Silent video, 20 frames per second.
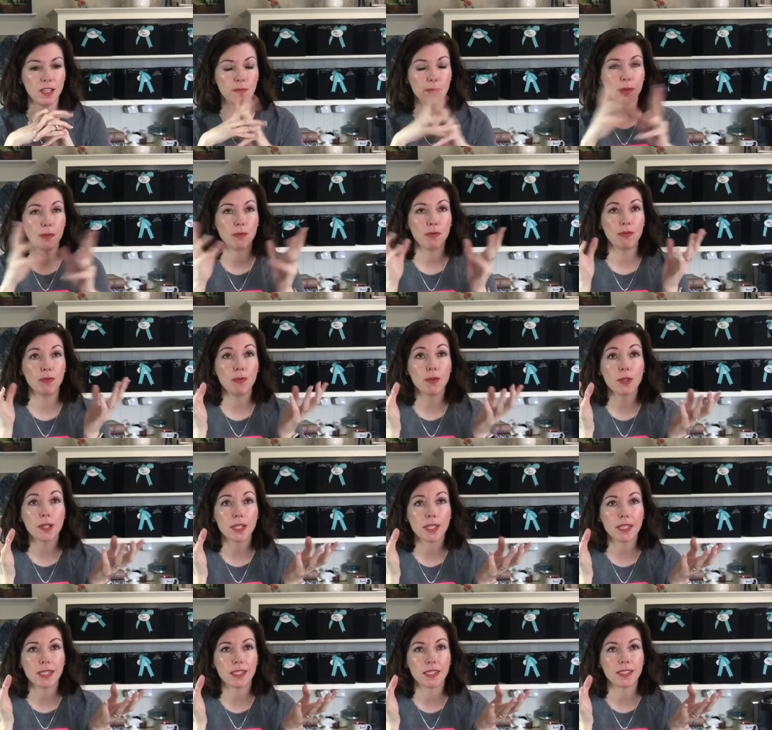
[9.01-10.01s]
But before
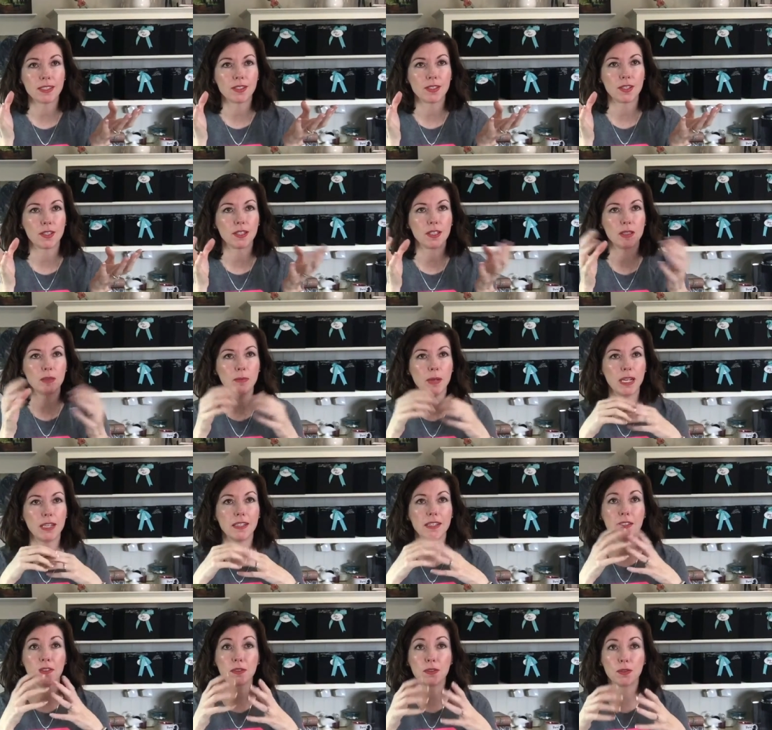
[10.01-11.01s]
I kind of get started
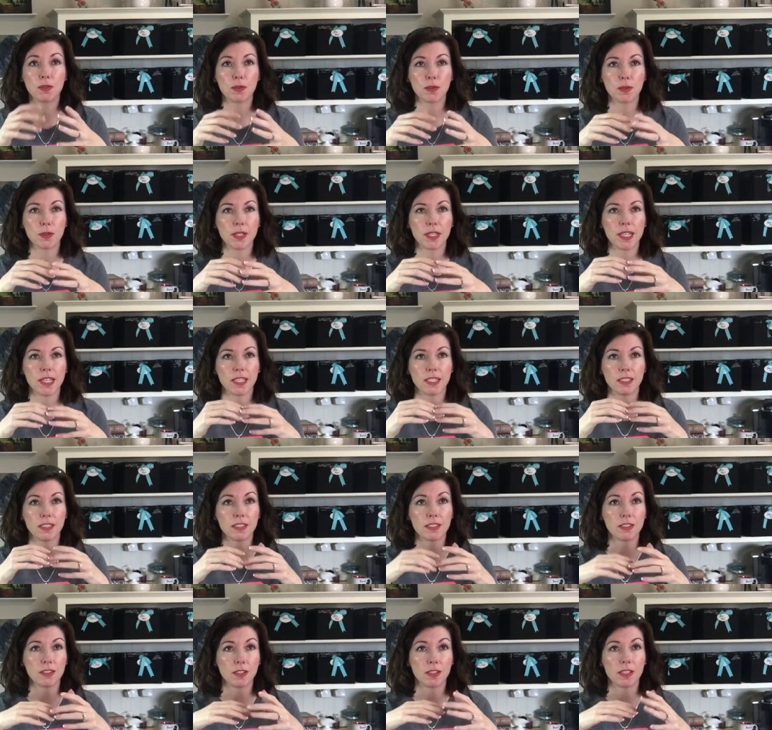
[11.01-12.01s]
about his story
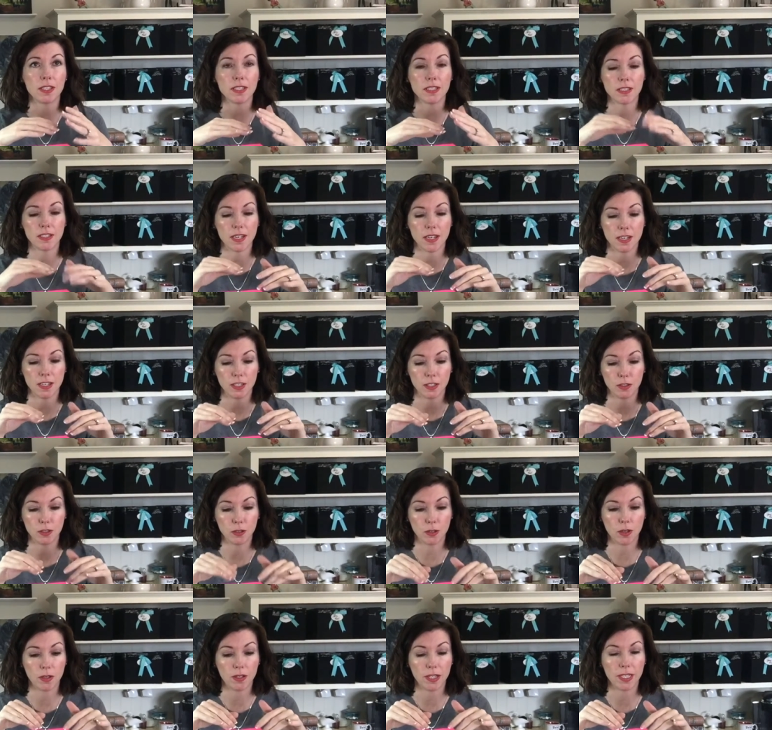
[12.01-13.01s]
and start
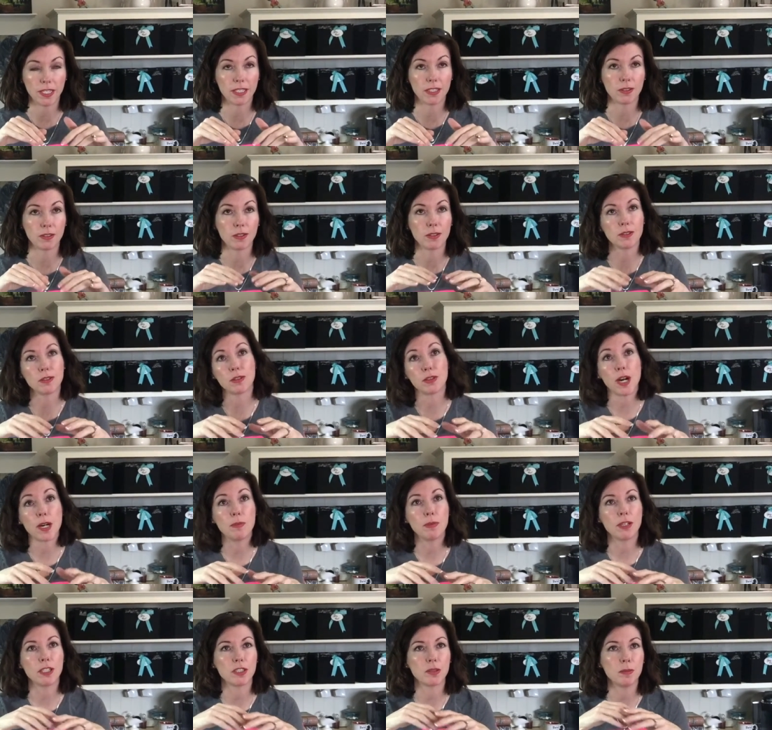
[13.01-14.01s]
drawing or
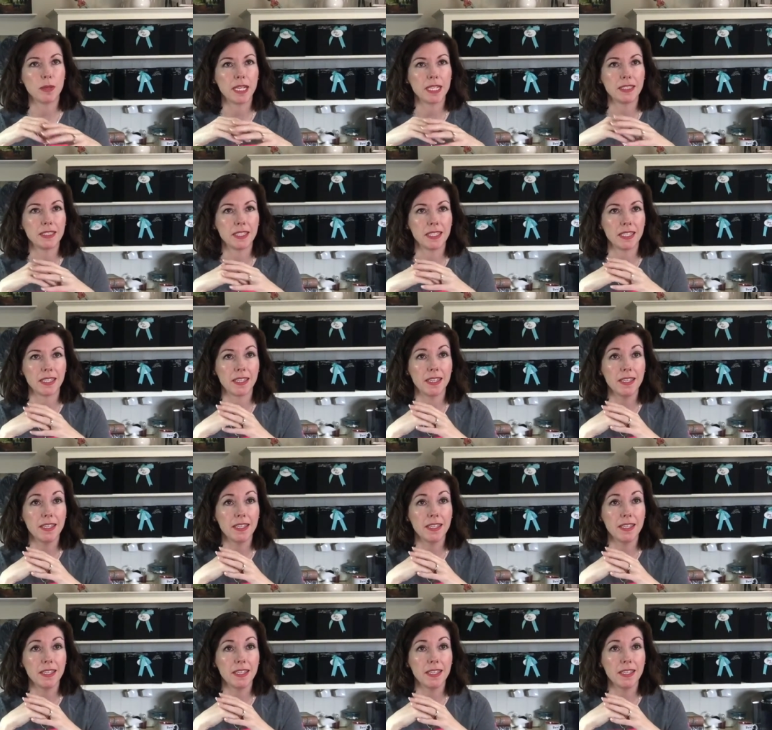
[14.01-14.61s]
dry brush painting